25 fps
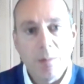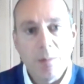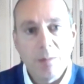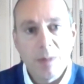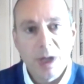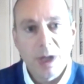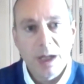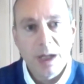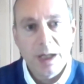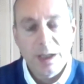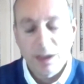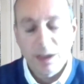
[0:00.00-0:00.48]

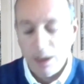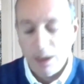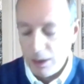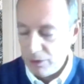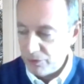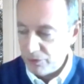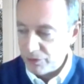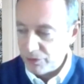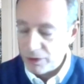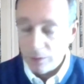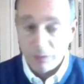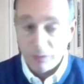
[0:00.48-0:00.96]
in
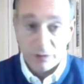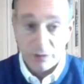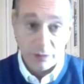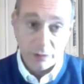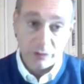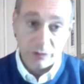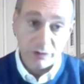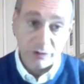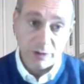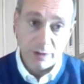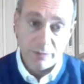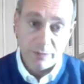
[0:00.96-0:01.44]
terms of the
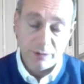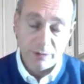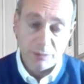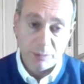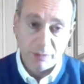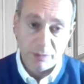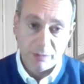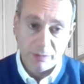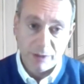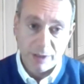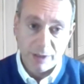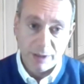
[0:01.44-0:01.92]
service
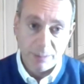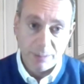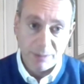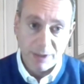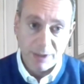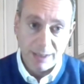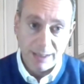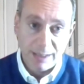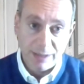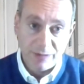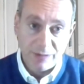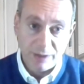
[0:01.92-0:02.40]
provided
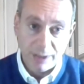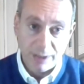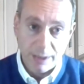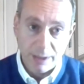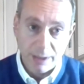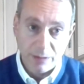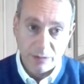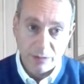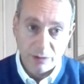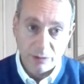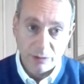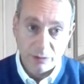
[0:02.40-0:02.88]
by letting
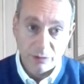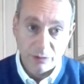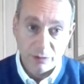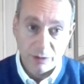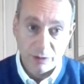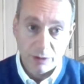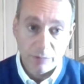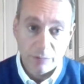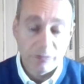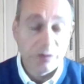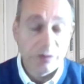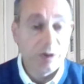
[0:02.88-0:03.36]
agents.
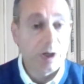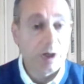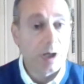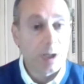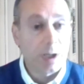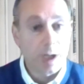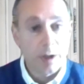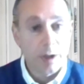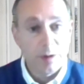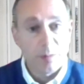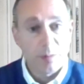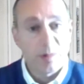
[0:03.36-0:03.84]
And obviously our
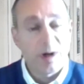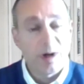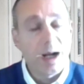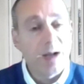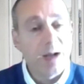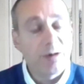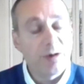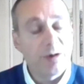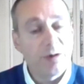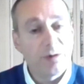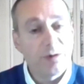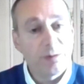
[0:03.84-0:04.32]
code of
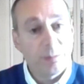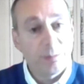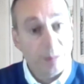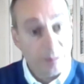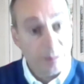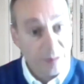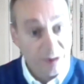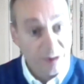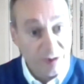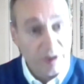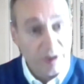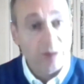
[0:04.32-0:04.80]
practice
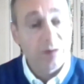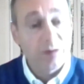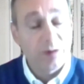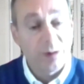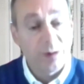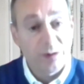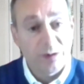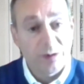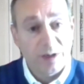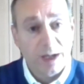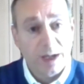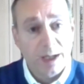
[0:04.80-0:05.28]
sets the
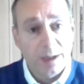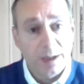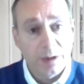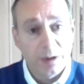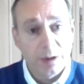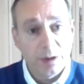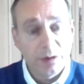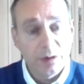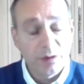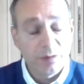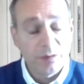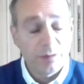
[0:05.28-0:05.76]

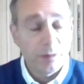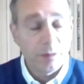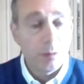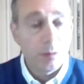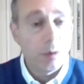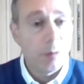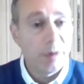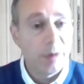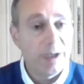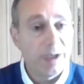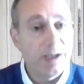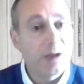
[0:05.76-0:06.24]
standards for
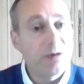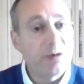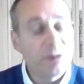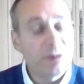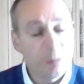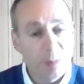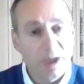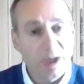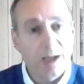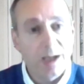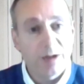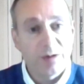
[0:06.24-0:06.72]
what we'd
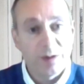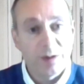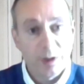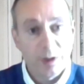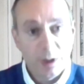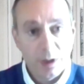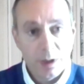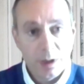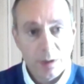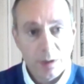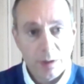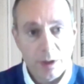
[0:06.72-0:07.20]
expect
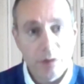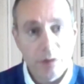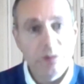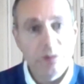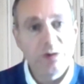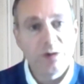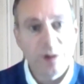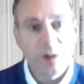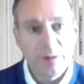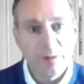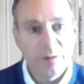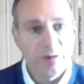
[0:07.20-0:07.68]
those
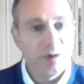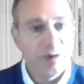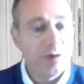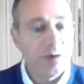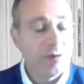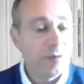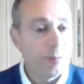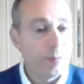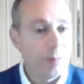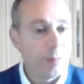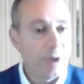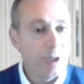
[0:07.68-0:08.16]

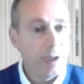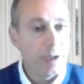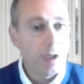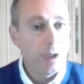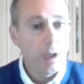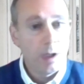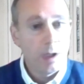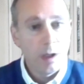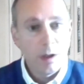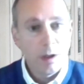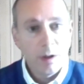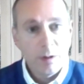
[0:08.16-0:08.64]
services to be
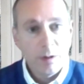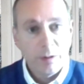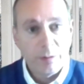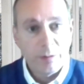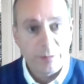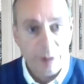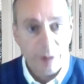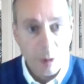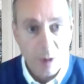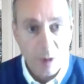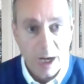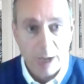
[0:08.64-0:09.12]

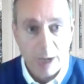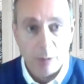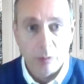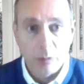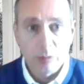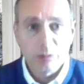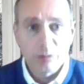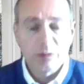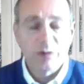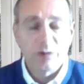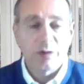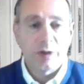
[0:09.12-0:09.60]
throughout.
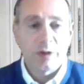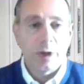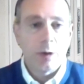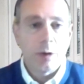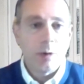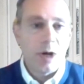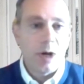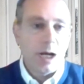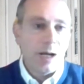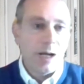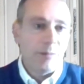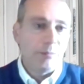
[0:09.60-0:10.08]
So
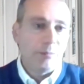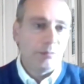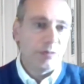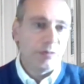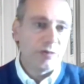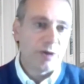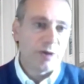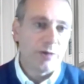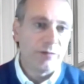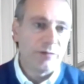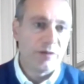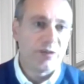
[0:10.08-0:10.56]

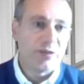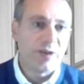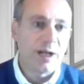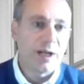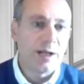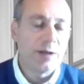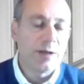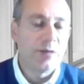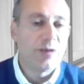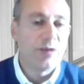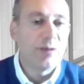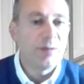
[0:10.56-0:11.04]
so for
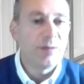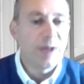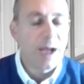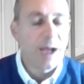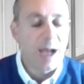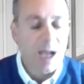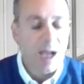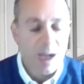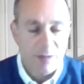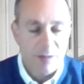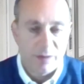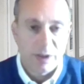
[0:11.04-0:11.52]
tenants, if they
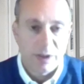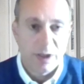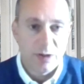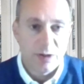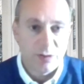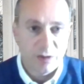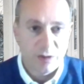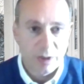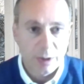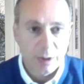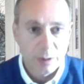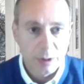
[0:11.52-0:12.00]
have an
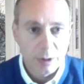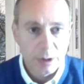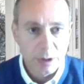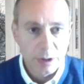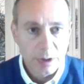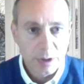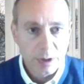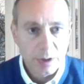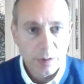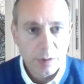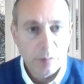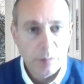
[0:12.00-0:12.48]
issue
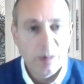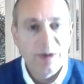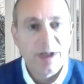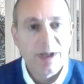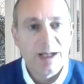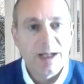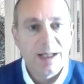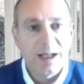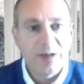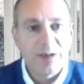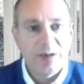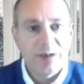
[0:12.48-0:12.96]
with
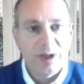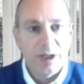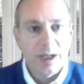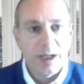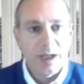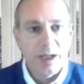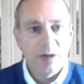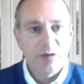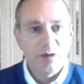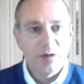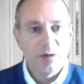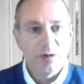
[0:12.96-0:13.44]
their letting
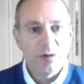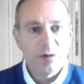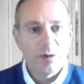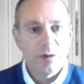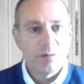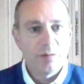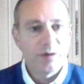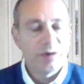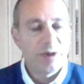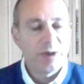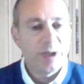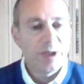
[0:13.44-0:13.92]
agents,
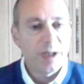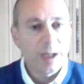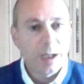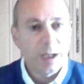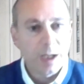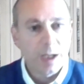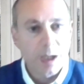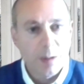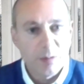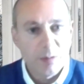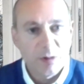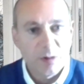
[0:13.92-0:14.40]
obviously they can
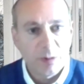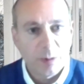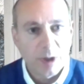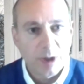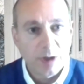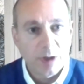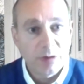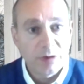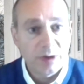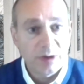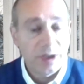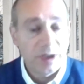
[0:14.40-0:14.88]
come to
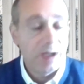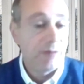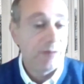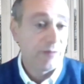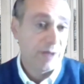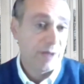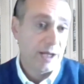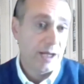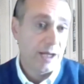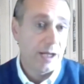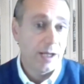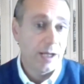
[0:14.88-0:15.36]
us if
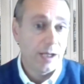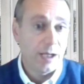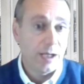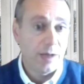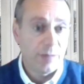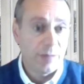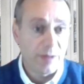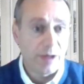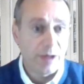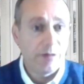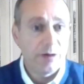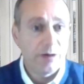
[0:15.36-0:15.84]

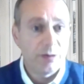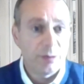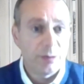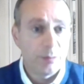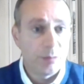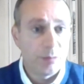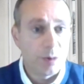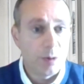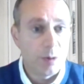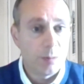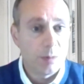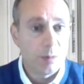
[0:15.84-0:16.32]
there is some
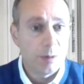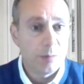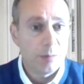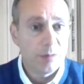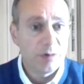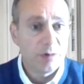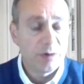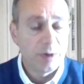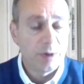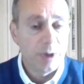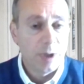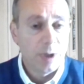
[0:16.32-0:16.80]

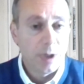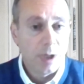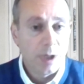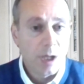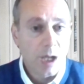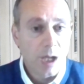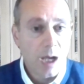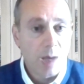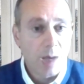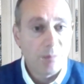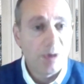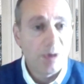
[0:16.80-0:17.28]
problems,
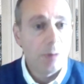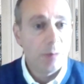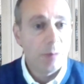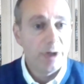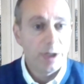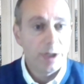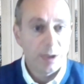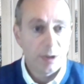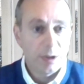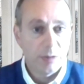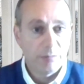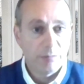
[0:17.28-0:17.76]
and we
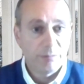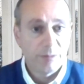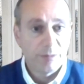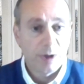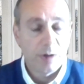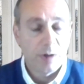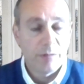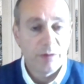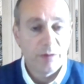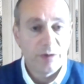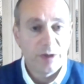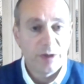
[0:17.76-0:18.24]
can
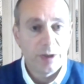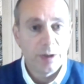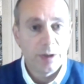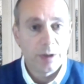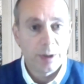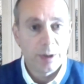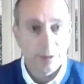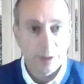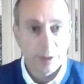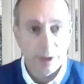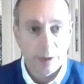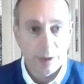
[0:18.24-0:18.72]
obviously look
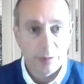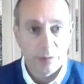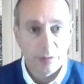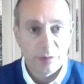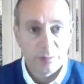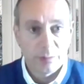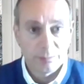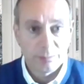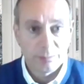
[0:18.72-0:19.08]
at those.